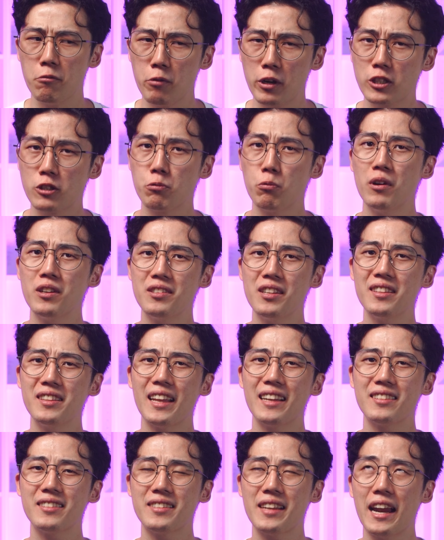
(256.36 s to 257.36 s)
which wasn't
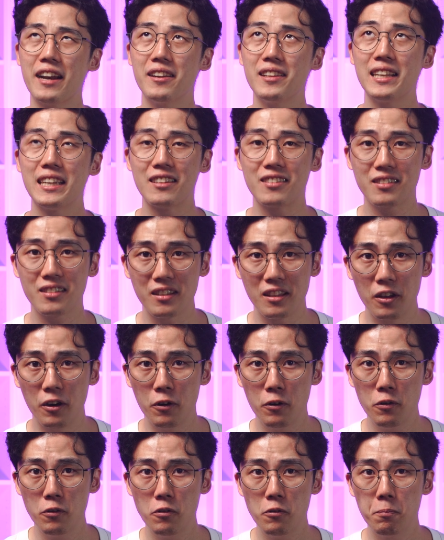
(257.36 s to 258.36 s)
necessarily
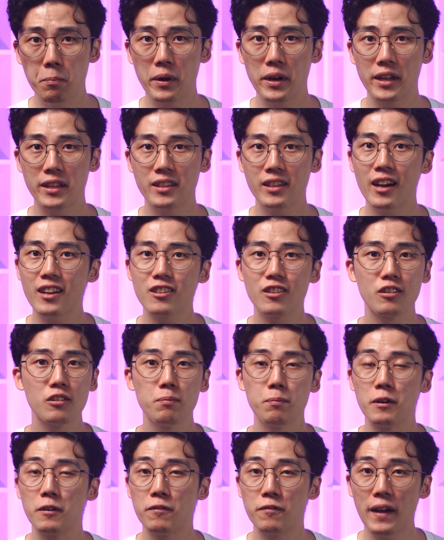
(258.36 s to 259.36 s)
slow, but not
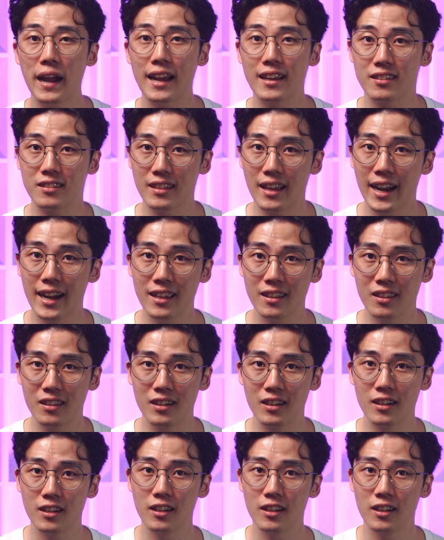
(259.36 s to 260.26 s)
super fast either.